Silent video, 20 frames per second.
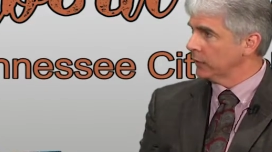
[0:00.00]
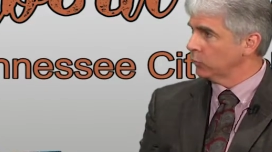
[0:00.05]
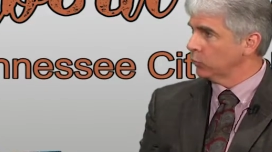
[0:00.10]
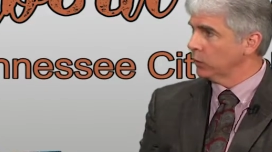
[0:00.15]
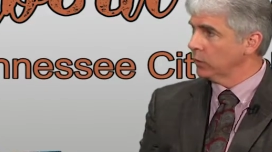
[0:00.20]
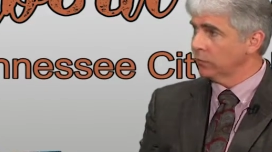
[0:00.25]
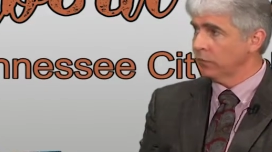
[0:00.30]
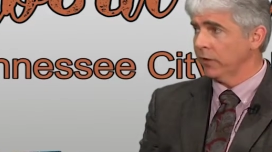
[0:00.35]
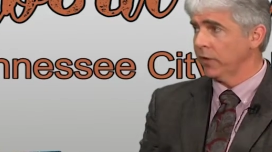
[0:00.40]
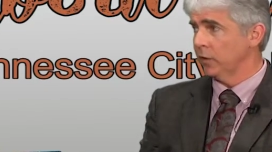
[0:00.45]
And
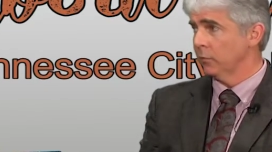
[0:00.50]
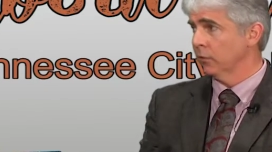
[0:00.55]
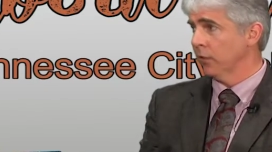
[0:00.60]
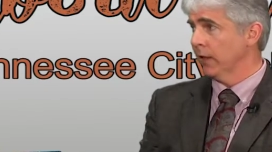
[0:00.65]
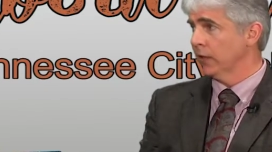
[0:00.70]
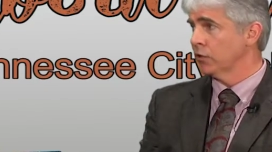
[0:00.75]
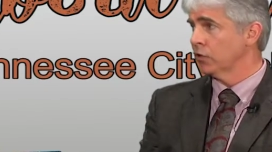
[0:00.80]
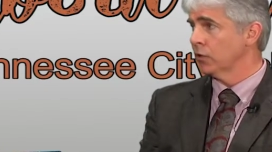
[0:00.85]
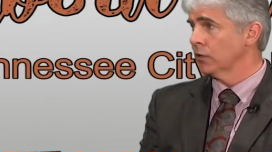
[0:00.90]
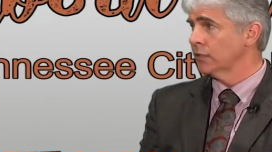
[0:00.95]
we're very
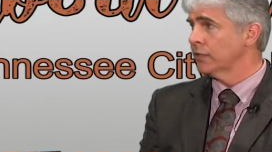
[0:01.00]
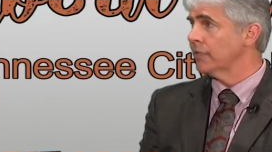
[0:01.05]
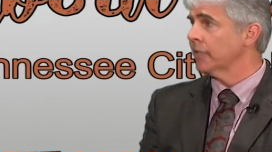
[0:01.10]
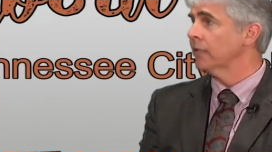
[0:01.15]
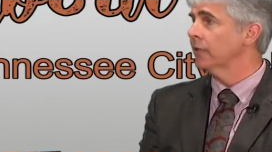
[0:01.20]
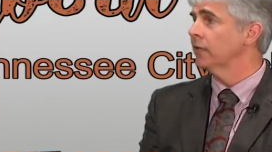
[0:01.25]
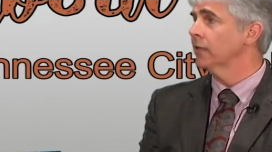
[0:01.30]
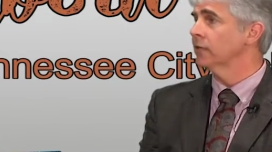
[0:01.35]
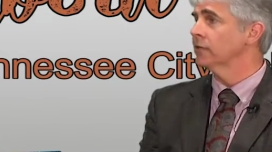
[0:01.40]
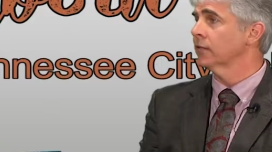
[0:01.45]
blessed. Our
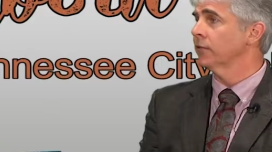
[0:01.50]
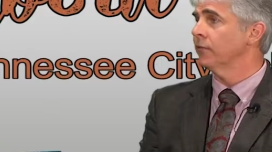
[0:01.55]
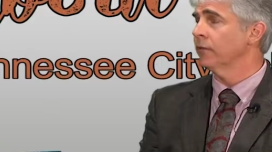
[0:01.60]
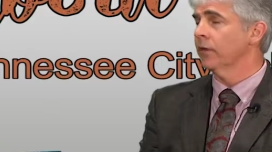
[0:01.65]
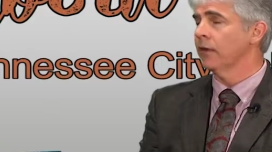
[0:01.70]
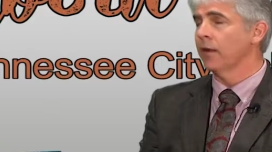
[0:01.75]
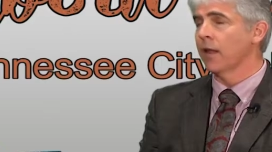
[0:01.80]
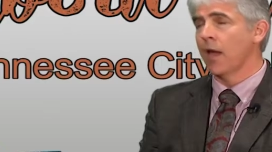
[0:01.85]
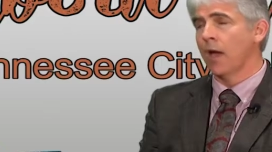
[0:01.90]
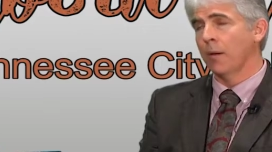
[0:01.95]
city does a
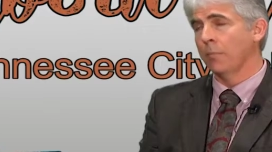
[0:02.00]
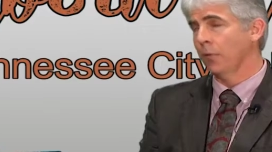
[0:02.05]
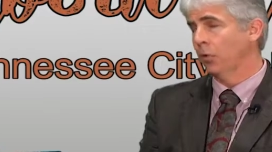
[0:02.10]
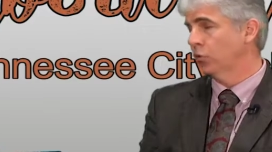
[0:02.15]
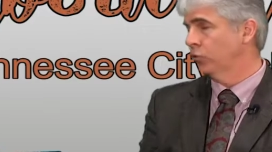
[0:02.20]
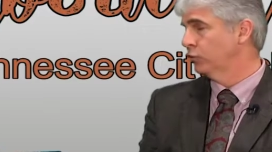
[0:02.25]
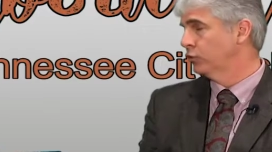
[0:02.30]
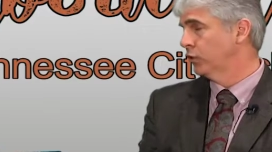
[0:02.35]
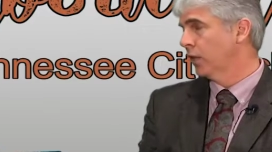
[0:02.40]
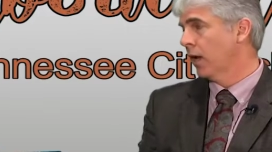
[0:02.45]

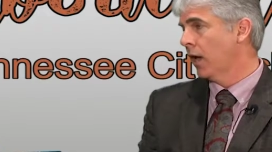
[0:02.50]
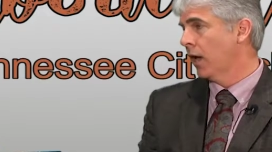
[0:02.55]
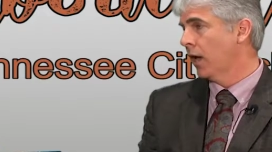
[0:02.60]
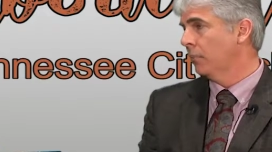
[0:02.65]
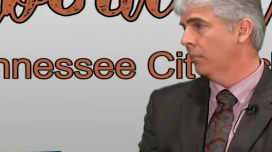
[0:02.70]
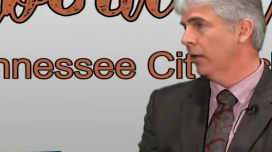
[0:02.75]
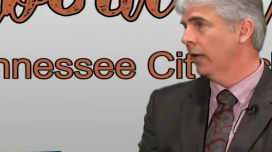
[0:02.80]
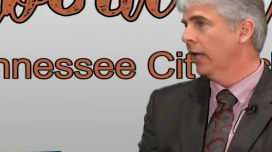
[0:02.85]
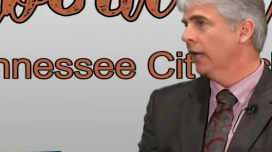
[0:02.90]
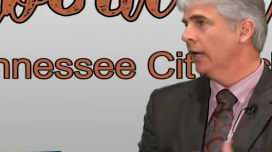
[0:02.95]
phenomenal
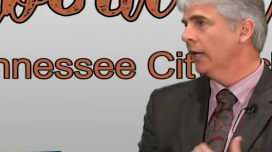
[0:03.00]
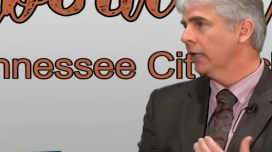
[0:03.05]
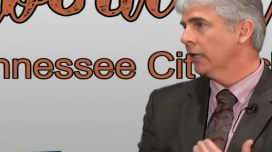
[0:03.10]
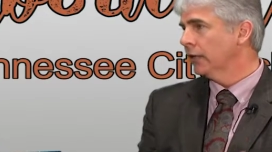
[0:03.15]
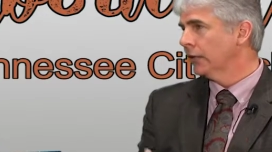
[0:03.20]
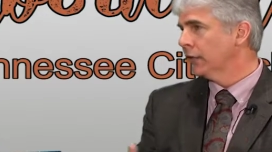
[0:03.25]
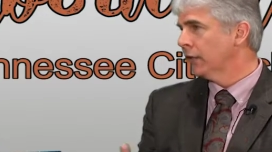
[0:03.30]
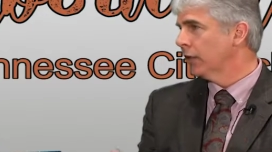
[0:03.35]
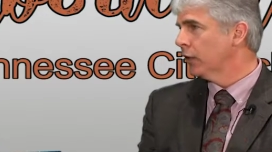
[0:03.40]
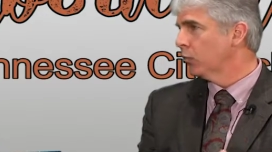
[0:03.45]
job
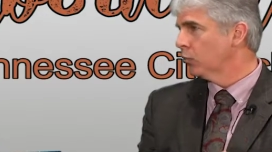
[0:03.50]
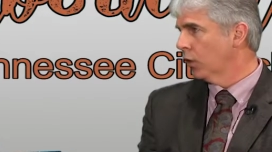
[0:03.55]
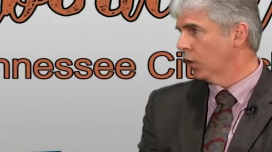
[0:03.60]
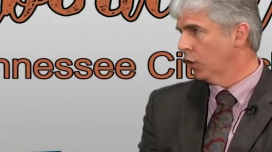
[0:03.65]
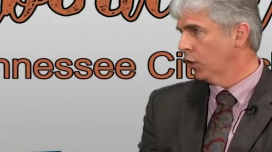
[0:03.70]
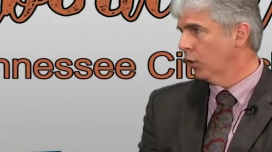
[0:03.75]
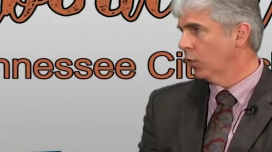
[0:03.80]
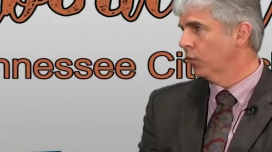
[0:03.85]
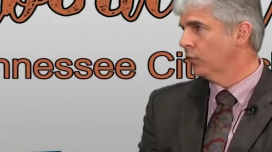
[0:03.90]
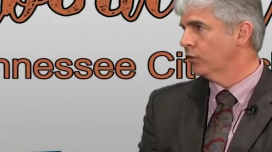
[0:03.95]
clearing
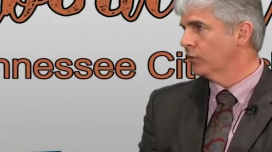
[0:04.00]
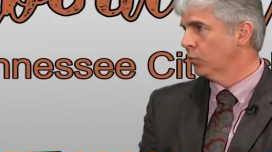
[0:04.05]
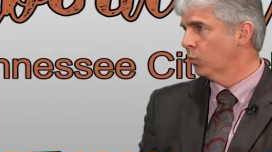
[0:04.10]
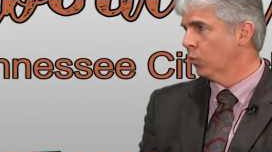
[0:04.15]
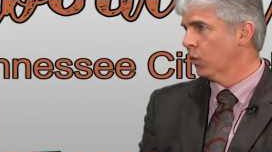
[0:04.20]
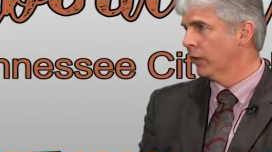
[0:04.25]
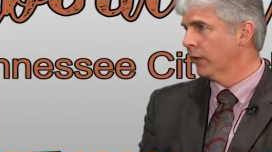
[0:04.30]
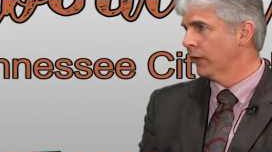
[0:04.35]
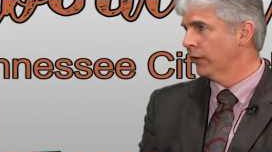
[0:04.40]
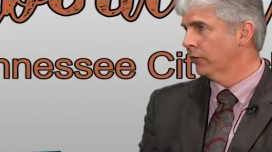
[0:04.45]
roads and
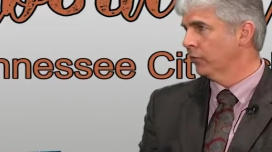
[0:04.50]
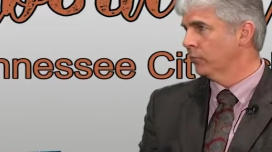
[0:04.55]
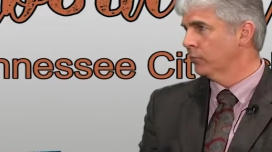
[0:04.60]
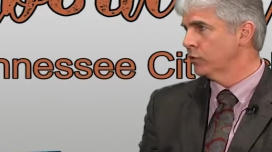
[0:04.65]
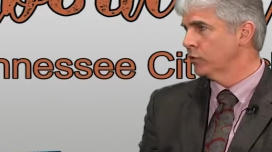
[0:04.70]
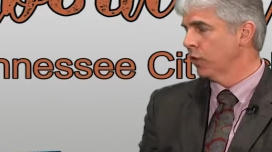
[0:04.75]
working them.